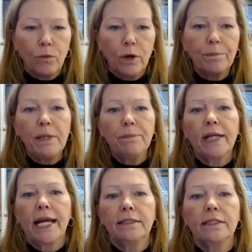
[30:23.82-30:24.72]
where people
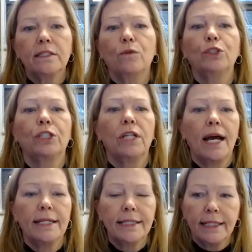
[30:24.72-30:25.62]
can
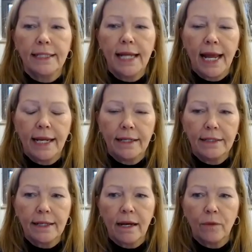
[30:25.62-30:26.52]
socialize,
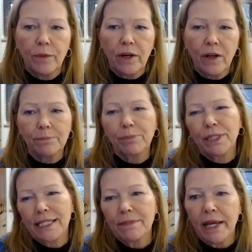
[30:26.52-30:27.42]
and we call it
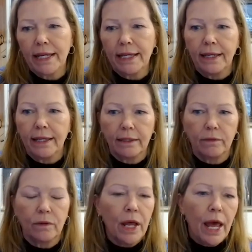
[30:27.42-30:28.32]

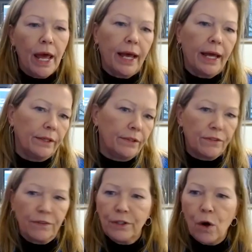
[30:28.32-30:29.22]
placemaking, and
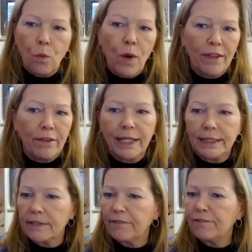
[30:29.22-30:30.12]
you know, whether
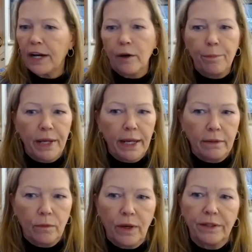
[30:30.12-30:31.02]
it's a fire
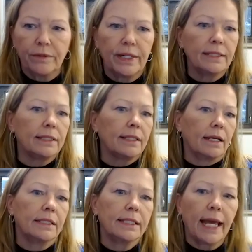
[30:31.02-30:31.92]
pit, whether it's
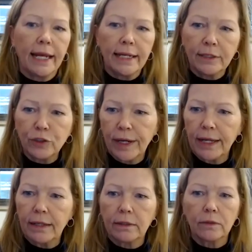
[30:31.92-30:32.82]
a skating
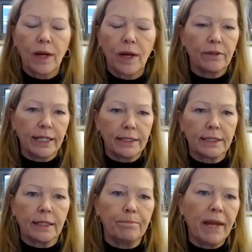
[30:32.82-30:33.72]
trail, whether
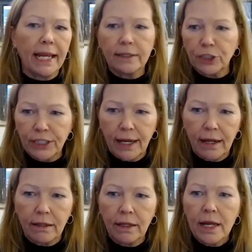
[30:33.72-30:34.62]
it's a band
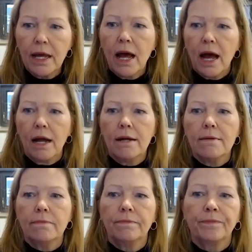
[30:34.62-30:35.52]
shell,
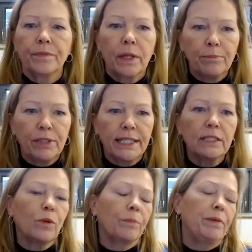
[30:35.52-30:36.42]

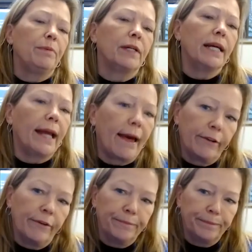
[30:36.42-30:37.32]
places where people can
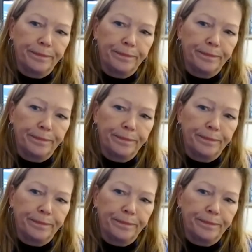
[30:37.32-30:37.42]
gather.